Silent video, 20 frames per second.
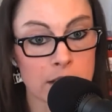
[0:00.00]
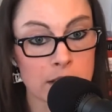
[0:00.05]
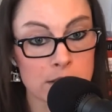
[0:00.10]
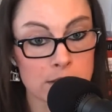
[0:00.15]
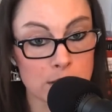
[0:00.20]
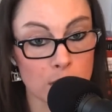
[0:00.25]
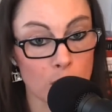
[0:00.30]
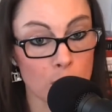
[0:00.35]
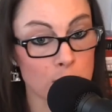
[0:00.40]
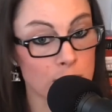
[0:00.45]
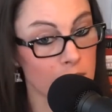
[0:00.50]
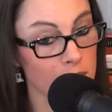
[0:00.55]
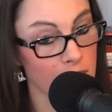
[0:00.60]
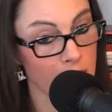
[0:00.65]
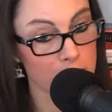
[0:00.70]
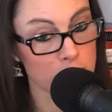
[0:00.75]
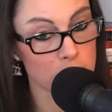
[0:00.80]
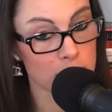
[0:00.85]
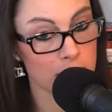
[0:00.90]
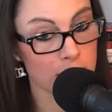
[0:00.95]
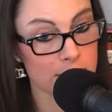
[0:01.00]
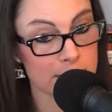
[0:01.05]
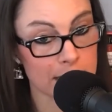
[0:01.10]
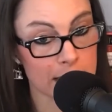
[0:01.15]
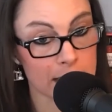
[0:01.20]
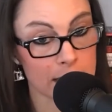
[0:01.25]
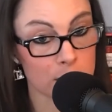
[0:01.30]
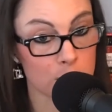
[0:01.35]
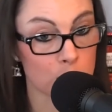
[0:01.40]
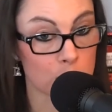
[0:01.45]
So the logic of
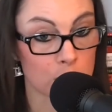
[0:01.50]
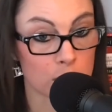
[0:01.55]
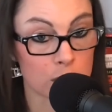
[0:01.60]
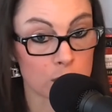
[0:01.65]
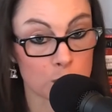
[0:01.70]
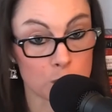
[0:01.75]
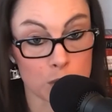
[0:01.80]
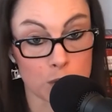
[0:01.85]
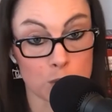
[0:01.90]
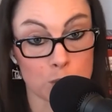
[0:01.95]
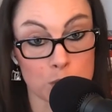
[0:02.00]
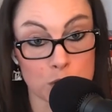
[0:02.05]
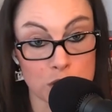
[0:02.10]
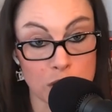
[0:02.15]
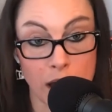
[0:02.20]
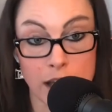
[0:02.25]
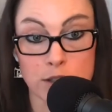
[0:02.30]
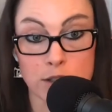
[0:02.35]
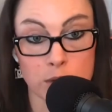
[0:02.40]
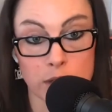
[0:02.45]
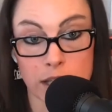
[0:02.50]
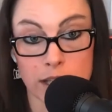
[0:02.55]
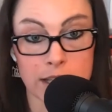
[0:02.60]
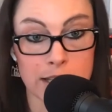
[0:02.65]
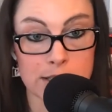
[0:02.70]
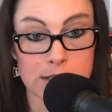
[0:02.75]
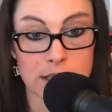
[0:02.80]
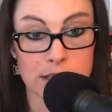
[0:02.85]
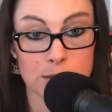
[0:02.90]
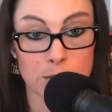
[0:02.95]
saying we're not doing it
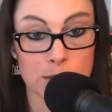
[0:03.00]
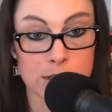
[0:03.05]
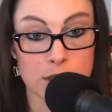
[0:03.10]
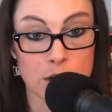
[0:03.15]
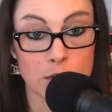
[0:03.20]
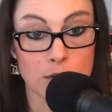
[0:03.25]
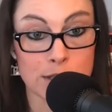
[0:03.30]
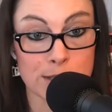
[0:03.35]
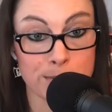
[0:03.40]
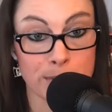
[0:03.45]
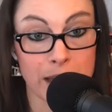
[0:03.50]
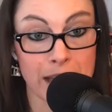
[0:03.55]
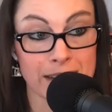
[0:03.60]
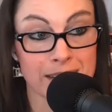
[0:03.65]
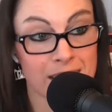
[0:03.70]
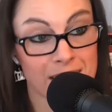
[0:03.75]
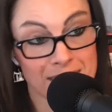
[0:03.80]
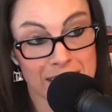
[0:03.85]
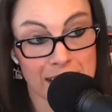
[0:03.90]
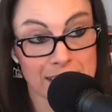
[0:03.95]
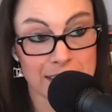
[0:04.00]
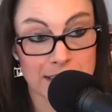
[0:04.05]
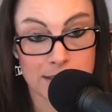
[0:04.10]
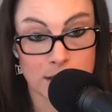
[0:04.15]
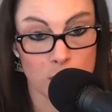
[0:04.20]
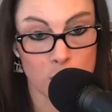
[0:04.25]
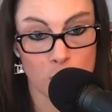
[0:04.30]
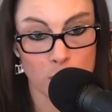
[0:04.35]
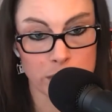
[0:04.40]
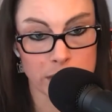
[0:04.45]
because it wasn't oversupplied, that
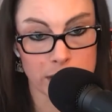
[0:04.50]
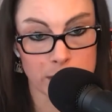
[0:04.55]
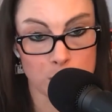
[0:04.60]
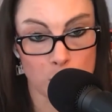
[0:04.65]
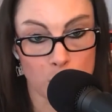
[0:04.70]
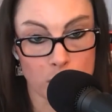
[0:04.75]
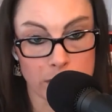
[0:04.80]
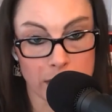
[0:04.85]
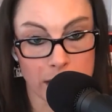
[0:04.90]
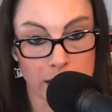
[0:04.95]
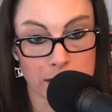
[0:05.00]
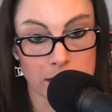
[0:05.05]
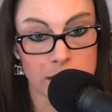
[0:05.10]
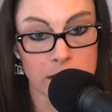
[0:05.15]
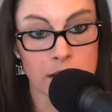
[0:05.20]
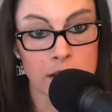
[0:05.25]
doesn't hold anymore then.